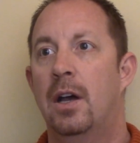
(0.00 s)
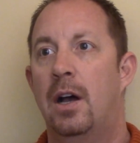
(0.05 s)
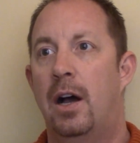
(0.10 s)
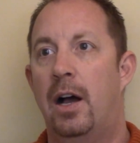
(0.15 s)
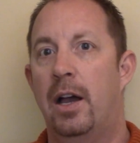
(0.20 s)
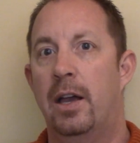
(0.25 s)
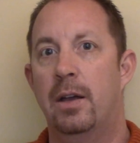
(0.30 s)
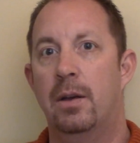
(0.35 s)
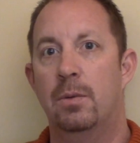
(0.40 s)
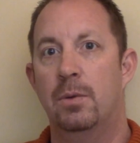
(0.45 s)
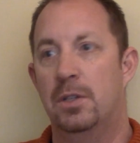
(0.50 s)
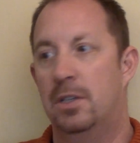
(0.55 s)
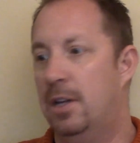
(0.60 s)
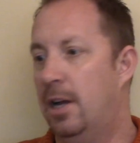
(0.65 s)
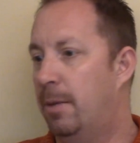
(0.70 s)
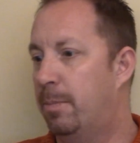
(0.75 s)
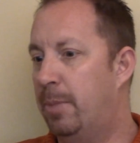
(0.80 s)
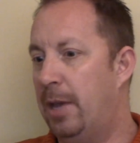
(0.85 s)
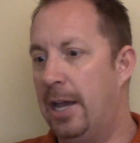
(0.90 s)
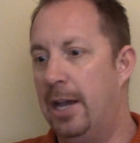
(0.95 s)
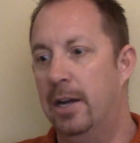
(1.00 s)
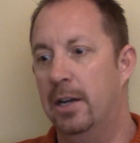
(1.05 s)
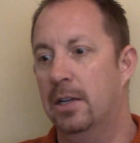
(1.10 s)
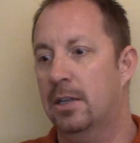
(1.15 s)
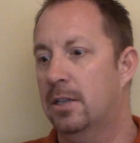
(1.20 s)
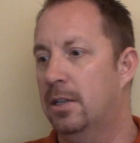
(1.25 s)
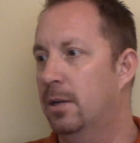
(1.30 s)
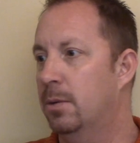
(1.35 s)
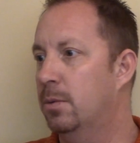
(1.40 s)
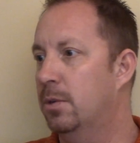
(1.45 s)
I was not
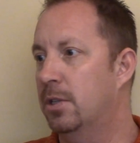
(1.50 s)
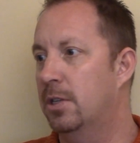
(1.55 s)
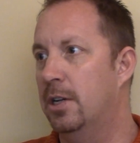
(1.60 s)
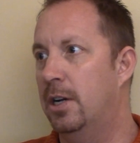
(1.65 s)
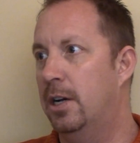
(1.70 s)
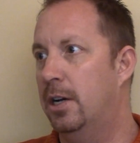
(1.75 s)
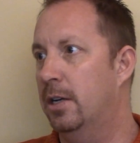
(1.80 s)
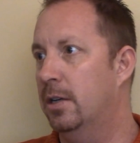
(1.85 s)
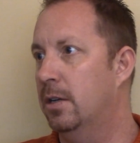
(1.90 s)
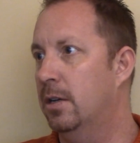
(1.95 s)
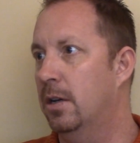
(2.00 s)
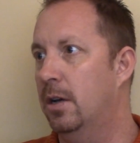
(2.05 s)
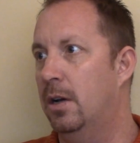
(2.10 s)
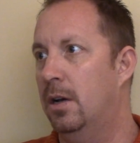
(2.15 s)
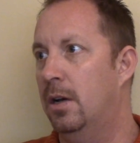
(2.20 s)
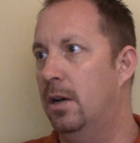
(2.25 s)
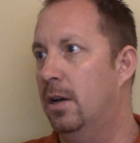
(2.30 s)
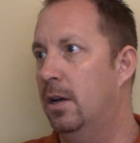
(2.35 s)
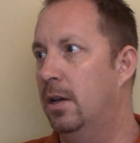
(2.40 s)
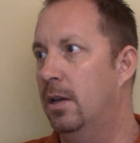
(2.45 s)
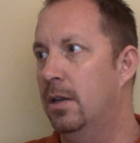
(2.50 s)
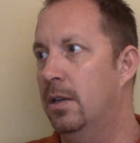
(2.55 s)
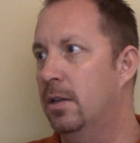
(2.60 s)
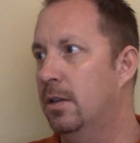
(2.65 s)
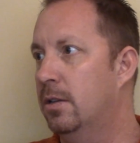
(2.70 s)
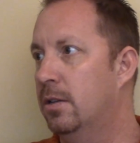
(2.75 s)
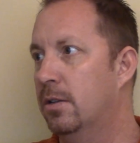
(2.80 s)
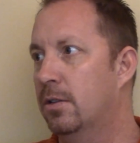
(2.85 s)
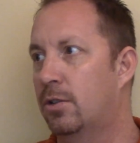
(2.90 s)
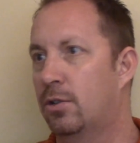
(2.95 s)
panicked. I was not
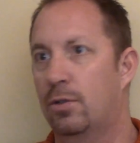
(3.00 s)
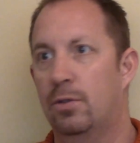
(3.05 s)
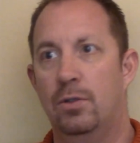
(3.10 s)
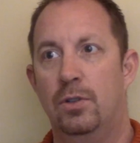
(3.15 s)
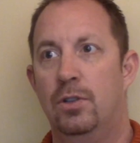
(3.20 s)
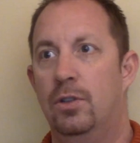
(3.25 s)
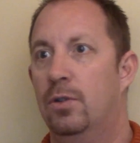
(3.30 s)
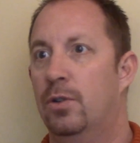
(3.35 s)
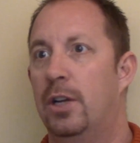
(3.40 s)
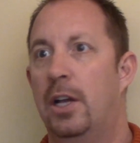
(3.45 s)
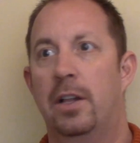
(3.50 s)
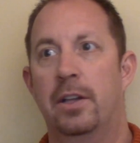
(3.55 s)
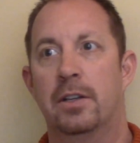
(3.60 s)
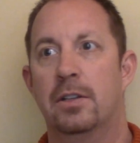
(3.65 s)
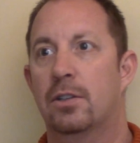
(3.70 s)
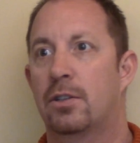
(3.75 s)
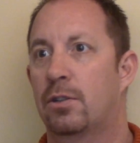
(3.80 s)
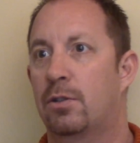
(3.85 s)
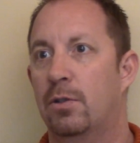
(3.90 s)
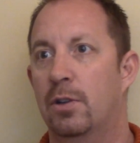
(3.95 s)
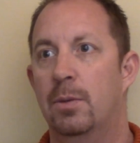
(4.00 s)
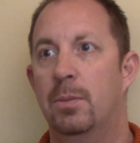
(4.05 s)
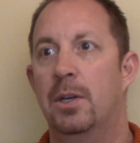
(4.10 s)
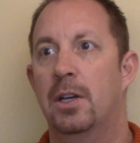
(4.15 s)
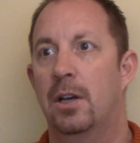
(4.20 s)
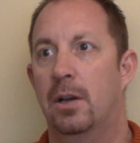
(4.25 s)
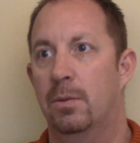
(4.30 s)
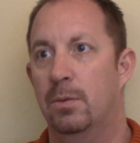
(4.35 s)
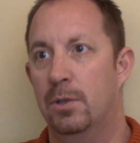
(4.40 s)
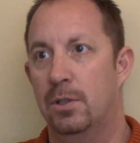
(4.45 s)
yelling,
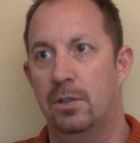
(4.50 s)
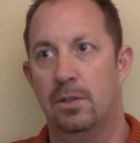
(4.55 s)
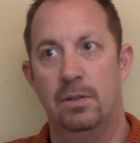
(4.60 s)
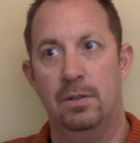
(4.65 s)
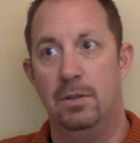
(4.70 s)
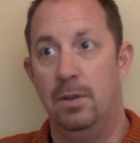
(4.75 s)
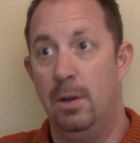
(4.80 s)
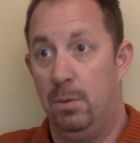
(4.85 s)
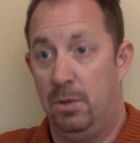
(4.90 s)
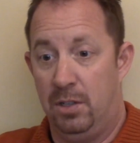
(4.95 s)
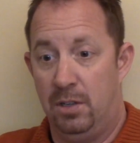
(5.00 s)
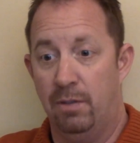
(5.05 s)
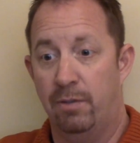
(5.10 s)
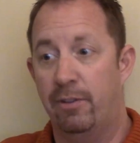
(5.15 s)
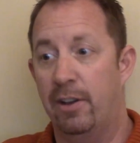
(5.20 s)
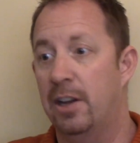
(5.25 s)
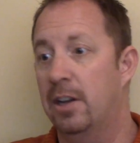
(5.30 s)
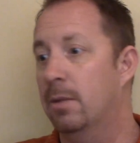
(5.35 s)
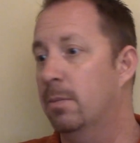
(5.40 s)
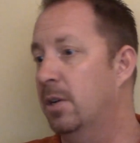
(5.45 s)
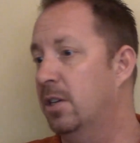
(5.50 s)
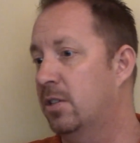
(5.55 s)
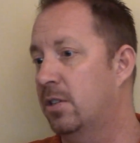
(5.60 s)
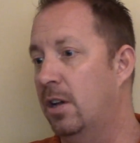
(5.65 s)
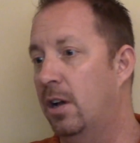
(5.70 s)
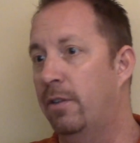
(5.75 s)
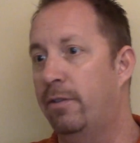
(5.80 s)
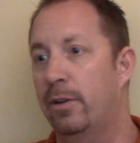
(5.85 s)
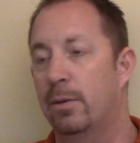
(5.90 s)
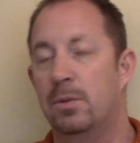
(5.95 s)
screaming. I was defending
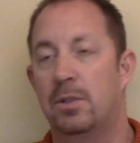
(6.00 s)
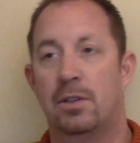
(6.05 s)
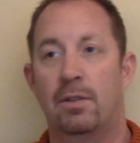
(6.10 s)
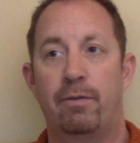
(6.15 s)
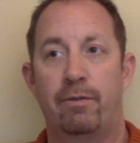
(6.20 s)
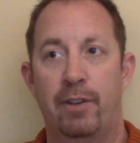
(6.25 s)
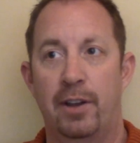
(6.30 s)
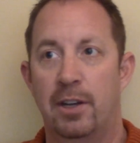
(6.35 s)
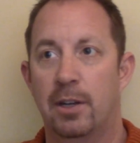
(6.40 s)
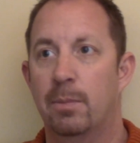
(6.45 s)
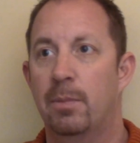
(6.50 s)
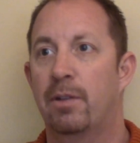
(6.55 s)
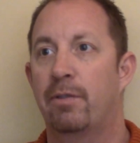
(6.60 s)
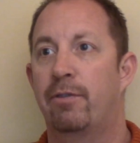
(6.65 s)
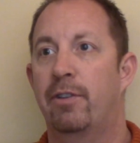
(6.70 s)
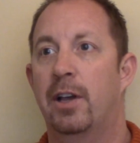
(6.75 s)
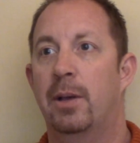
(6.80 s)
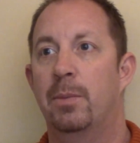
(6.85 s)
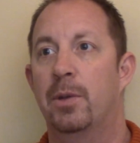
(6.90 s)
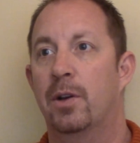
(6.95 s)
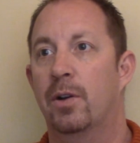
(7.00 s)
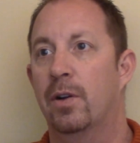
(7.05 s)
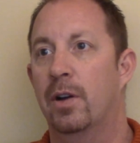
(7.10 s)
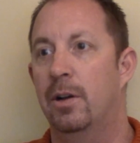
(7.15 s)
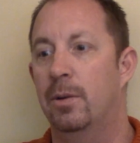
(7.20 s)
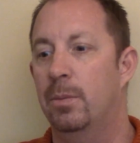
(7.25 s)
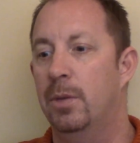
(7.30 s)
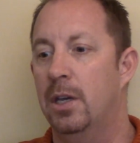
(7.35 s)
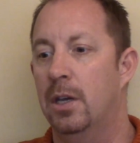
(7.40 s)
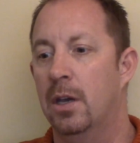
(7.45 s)
myself. I was defending my family
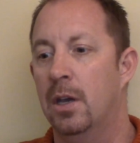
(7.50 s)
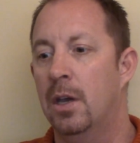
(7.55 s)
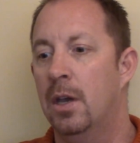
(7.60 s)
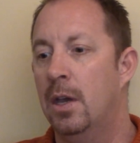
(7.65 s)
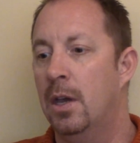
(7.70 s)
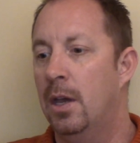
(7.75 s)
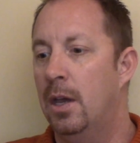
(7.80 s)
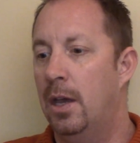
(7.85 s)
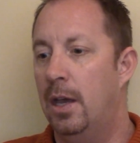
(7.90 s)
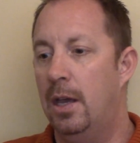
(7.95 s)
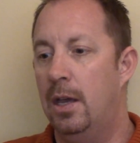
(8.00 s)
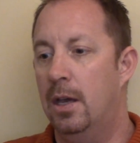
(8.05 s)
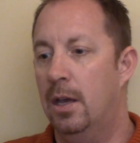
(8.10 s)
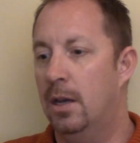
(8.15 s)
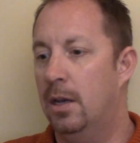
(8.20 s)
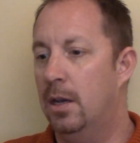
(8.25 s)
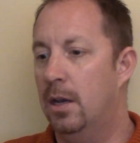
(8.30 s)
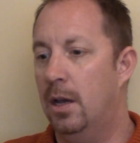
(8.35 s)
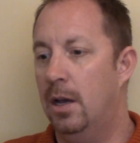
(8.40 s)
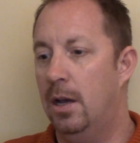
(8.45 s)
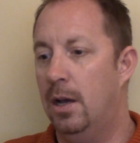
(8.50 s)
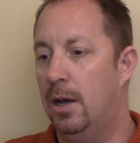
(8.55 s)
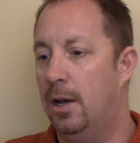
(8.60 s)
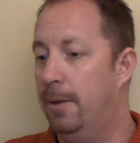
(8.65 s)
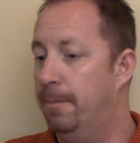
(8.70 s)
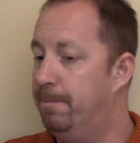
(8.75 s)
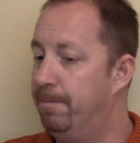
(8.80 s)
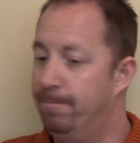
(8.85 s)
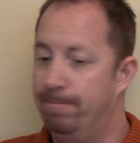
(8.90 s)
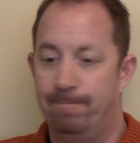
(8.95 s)
around me, and
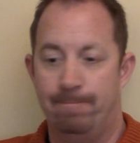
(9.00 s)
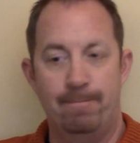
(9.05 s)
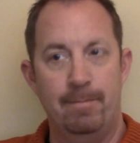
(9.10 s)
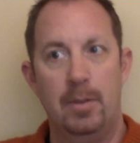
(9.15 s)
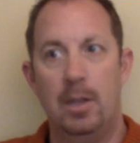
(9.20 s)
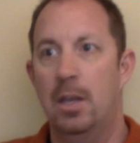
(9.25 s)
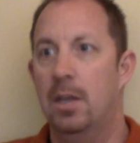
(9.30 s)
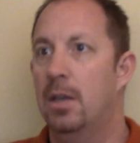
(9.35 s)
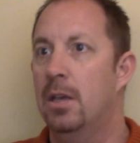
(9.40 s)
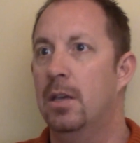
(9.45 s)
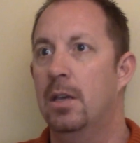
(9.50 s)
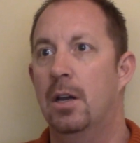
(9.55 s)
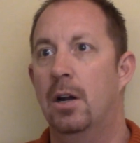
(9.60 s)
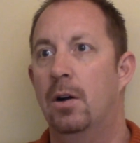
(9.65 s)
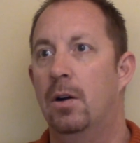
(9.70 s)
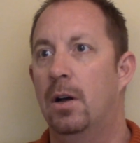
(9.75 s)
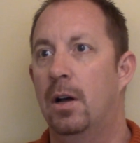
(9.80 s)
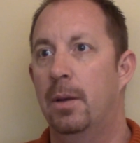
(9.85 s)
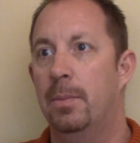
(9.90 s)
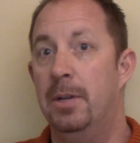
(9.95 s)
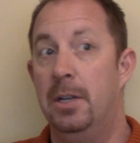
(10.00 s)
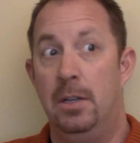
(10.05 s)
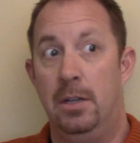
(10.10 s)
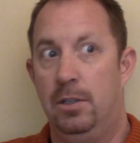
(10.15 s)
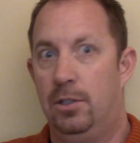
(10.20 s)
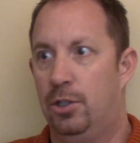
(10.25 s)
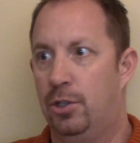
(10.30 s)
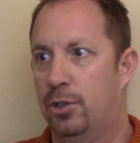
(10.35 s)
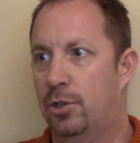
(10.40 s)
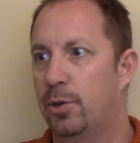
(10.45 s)
I mean,
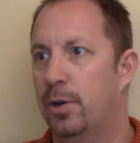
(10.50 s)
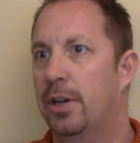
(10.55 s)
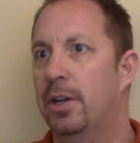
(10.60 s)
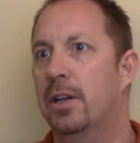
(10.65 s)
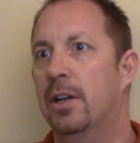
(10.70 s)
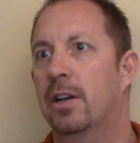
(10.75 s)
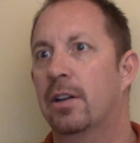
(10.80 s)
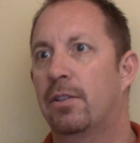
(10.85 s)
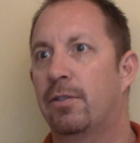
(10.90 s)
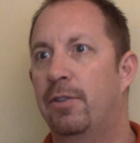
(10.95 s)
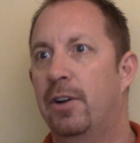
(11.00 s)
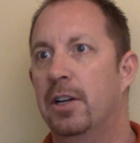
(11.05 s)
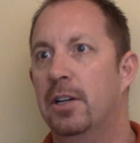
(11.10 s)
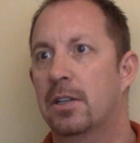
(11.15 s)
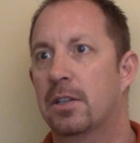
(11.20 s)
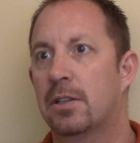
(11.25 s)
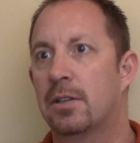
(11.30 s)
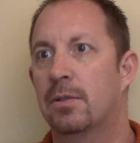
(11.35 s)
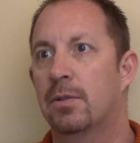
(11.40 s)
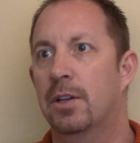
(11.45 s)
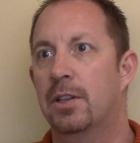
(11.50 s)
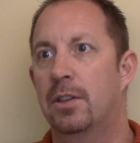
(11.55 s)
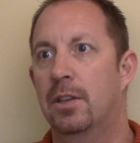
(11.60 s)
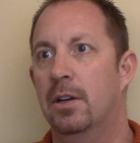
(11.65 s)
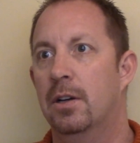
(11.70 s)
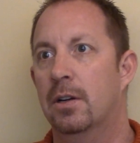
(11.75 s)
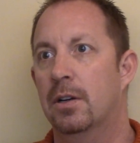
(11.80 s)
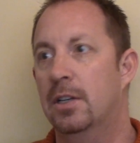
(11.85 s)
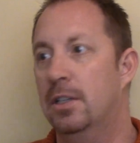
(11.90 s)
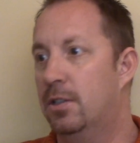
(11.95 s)
it's training at its finest, right
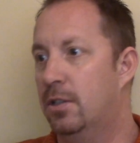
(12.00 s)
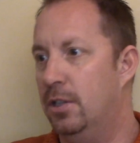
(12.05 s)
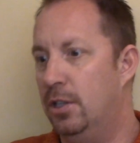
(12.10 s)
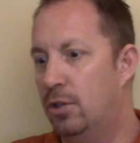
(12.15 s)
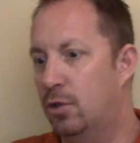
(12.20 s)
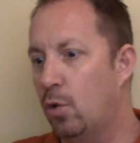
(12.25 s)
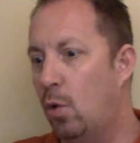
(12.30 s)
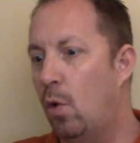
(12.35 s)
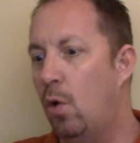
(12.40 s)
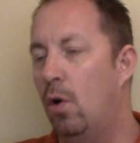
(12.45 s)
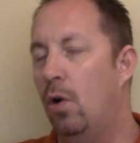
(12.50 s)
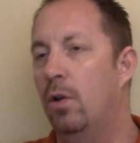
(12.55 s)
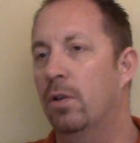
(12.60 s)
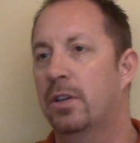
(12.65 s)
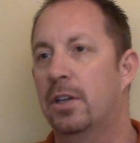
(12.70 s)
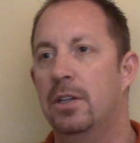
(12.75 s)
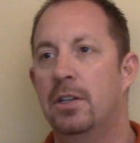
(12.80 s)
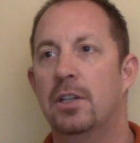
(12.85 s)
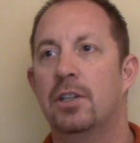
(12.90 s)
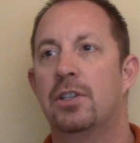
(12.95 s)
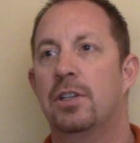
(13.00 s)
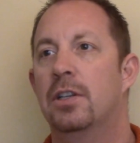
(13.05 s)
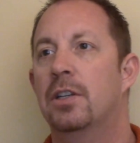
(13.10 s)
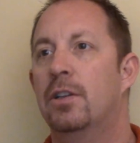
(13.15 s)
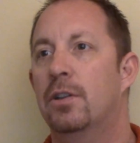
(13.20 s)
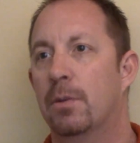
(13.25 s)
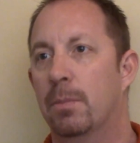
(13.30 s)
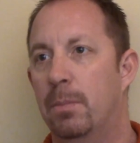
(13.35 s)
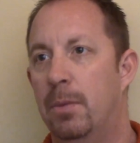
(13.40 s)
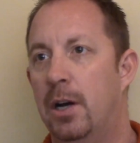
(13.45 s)
there. It's all conditioning
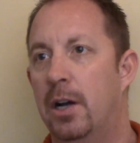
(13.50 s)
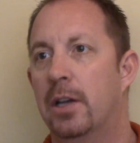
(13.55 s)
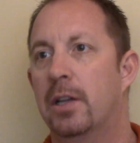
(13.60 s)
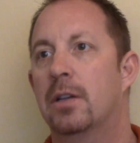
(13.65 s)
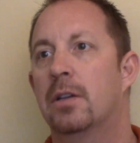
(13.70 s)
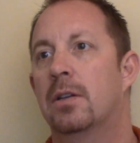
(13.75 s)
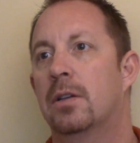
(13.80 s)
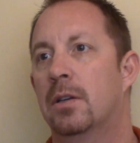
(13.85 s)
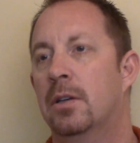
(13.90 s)
your mind.